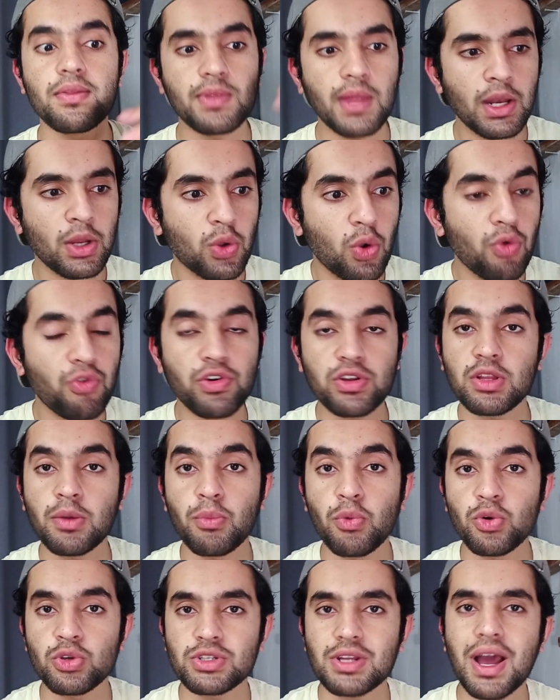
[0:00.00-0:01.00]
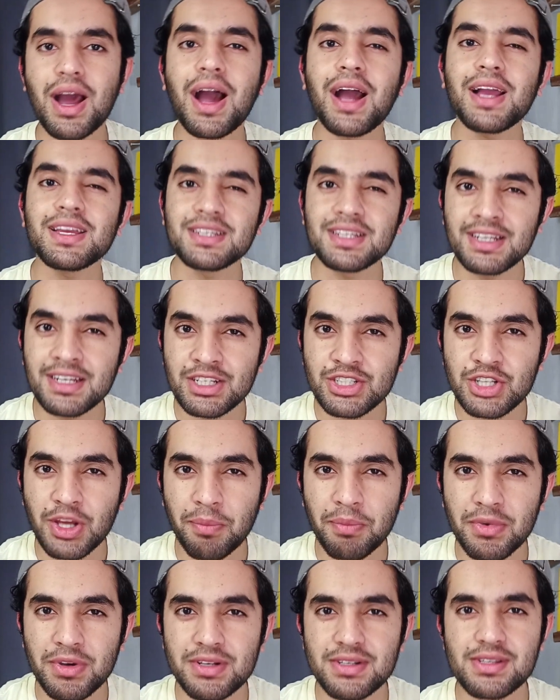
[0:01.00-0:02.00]
Then go for the most high yielded
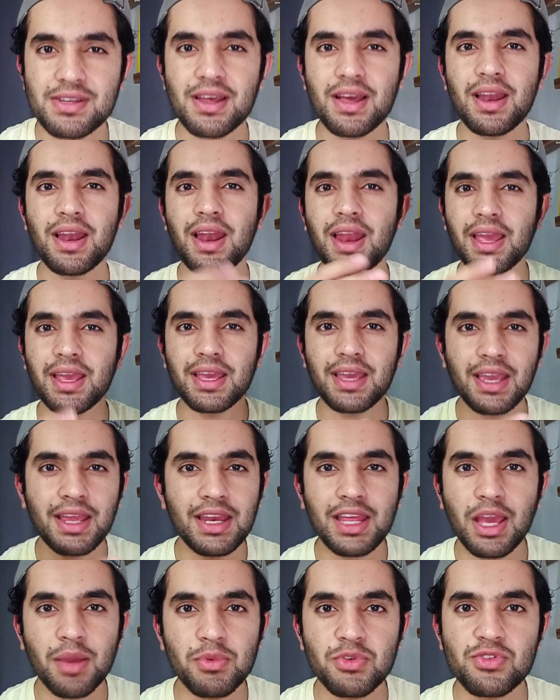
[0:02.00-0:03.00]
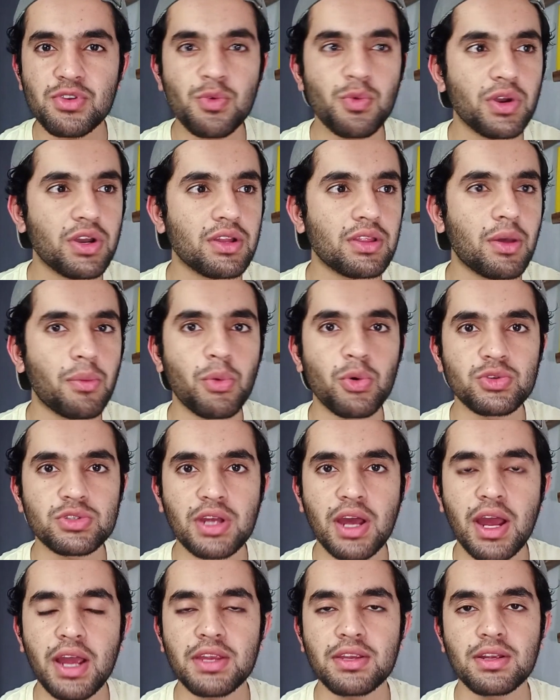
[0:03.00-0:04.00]
chapters. Like in chemistry, what are the
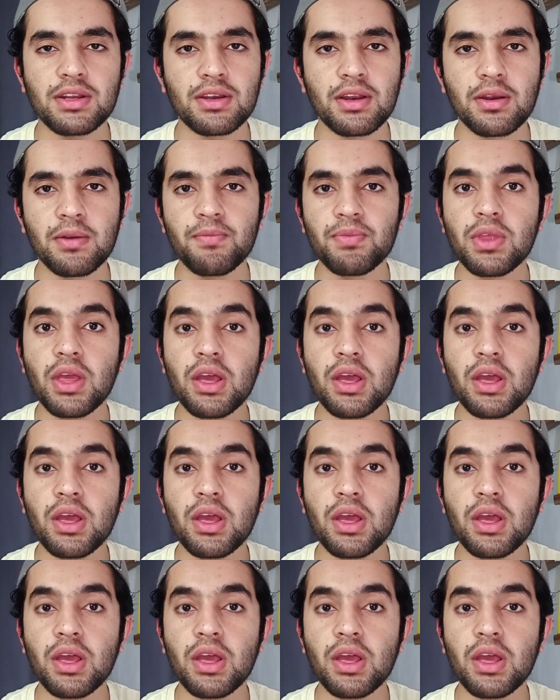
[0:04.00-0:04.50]
most high yielded?